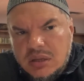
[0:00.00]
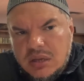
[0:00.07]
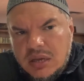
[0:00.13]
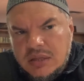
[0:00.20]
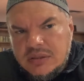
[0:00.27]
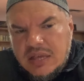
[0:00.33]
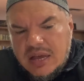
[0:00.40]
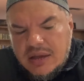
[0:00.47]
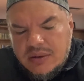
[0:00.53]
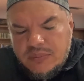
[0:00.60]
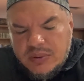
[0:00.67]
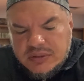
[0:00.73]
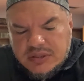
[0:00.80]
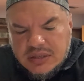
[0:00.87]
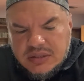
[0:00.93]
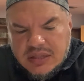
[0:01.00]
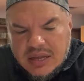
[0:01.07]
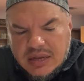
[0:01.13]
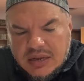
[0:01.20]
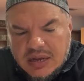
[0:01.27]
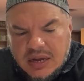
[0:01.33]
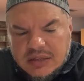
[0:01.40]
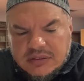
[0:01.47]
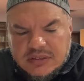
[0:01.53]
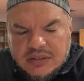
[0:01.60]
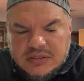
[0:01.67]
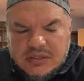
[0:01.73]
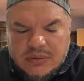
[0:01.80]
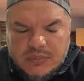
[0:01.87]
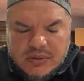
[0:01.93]
and that within that
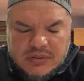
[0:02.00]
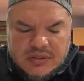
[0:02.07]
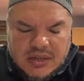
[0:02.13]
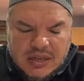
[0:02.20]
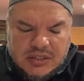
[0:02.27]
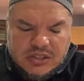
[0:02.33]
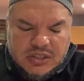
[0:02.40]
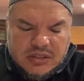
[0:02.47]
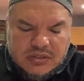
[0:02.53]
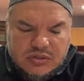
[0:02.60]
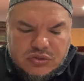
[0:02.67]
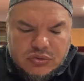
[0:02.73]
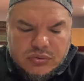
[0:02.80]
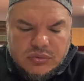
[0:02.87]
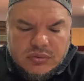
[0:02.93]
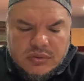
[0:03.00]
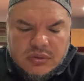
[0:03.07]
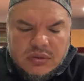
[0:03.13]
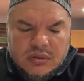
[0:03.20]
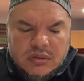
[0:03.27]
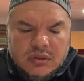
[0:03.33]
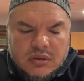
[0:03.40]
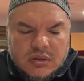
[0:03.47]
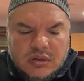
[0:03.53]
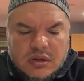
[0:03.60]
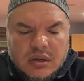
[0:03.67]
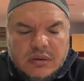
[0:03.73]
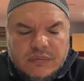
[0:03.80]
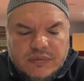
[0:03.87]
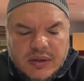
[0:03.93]
context, it was not just to
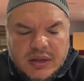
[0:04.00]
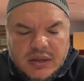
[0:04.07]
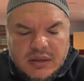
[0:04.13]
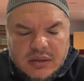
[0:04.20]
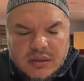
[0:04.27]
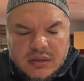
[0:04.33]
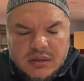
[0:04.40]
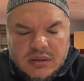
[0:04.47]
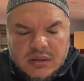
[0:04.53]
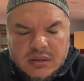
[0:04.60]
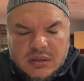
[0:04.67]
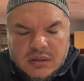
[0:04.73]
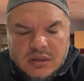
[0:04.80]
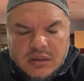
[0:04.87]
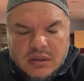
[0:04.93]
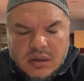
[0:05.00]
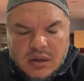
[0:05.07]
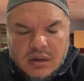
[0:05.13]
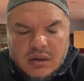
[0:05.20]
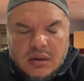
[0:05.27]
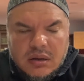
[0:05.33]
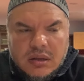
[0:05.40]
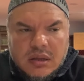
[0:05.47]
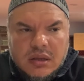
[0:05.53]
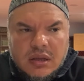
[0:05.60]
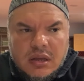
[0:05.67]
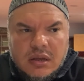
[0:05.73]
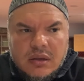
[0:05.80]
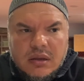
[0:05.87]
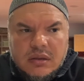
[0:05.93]
convey
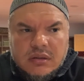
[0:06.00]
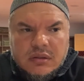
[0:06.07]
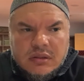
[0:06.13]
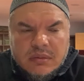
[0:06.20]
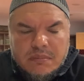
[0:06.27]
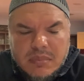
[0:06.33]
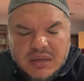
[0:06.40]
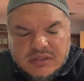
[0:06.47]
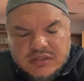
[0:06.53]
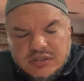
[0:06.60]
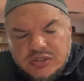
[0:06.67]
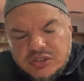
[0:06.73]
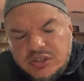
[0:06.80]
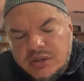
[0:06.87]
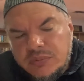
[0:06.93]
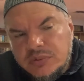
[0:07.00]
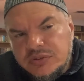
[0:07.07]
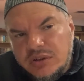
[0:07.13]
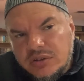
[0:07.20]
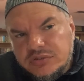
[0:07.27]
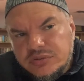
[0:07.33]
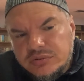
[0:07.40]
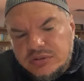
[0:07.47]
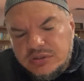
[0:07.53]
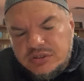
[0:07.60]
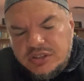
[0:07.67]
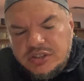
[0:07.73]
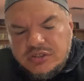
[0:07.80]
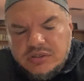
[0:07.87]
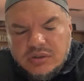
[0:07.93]
the message, it was also to
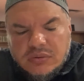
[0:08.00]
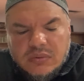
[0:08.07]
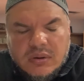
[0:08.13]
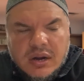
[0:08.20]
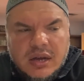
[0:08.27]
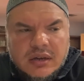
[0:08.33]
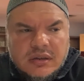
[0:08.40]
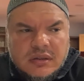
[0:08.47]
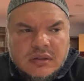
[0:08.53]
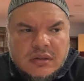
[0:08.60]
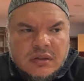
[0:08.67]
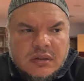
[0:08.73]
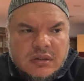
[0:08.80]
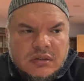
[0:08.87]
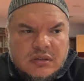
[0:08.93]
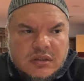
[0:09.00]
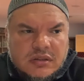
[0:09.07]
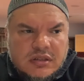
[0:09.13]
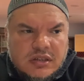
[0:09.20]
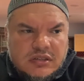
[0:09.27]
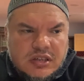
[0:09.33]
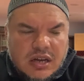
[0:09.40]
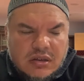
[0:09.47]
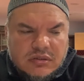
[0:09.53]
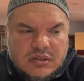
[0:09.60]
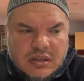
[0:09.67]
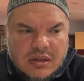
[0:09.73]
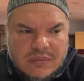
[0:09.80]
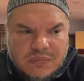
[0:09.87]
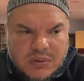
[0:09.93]
teach the Quran, to teach how
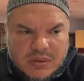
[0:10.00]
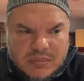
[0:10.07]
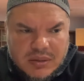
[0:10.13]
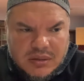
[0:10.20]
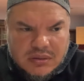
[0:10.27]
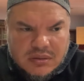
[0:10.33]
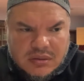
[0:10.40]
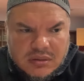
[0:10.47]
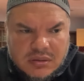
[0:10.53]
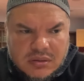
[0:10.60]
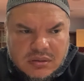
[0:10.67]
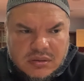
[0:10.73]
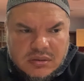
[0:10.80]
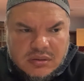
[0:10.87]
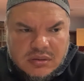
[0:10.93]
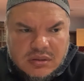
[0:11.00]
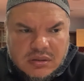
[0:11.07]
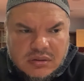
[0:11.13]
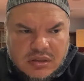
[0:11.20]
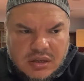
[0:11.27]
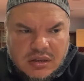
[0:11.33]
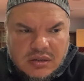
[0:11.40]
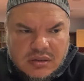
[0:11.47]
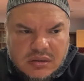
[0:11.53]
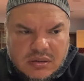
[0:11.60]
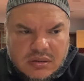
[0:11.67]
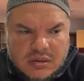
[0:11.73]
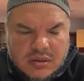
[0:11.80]
to implement the deen,